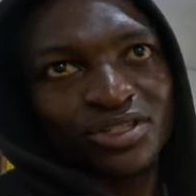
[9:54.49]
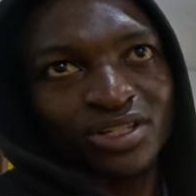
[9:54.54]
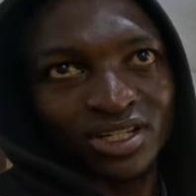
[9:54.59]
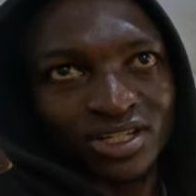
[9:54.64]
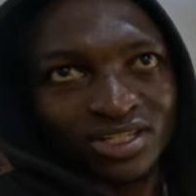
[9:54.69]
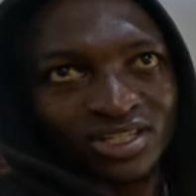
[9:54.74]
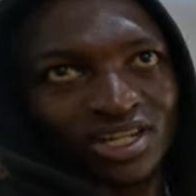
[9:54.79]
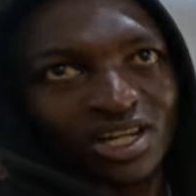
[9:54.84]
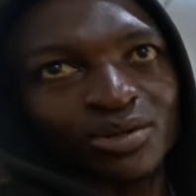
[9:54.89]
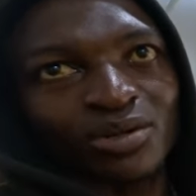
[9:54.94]

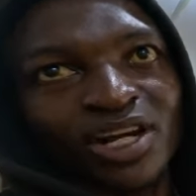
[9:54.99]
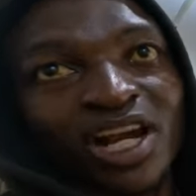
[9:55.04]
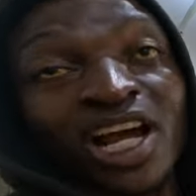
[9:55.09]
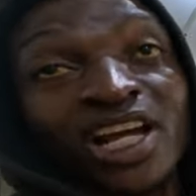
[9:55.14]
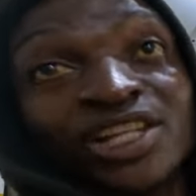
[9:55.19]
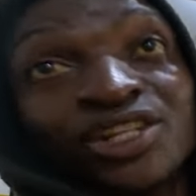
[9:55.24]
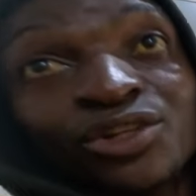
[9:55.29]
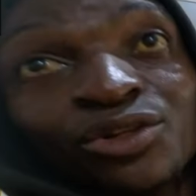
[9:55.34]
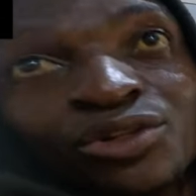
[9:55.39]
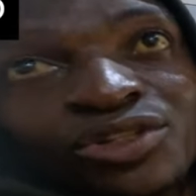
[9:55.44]

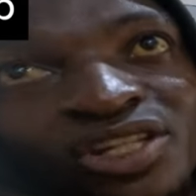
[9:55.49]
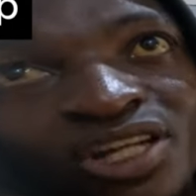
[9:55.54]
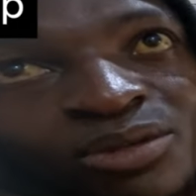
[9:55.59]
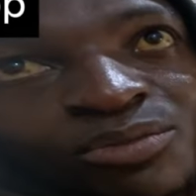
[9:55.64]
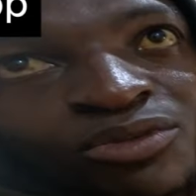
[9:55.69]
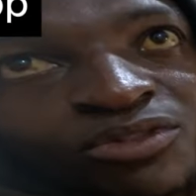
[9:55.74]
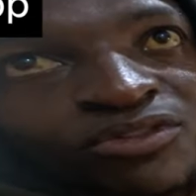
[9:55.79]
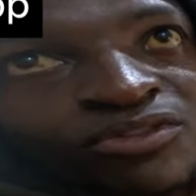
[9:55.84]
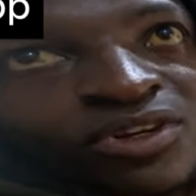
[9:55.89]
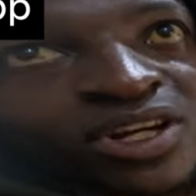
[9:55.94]
Cardio
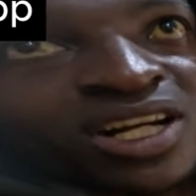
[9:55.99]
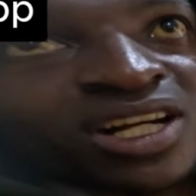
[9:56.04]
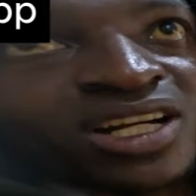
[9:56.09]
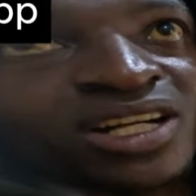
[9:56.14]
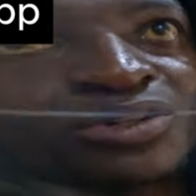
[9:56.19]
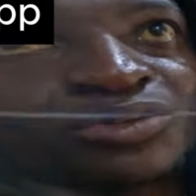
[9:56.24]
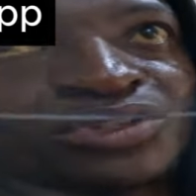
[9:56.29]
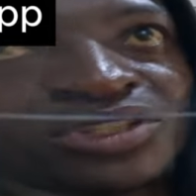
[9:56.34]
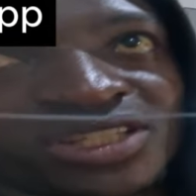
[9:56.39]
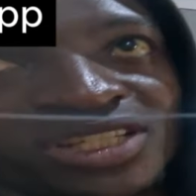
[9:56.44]
type of
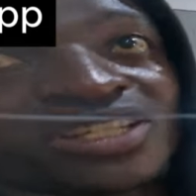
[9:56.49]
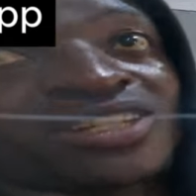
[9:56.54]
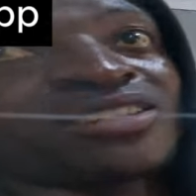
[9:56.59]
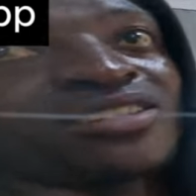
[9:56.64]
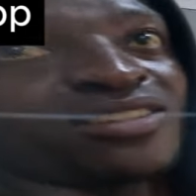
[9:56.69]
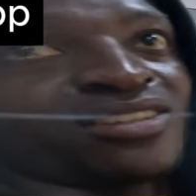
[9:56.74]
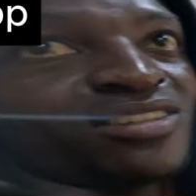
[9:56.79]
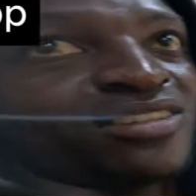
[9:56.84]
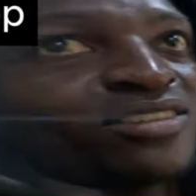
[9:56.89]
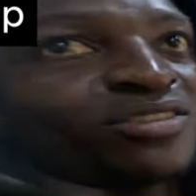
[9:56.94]
workout. Uh-huh.
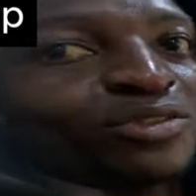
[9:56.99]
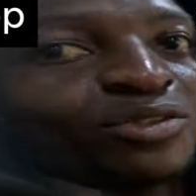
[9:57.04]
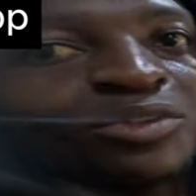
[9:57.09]
Yes, yes.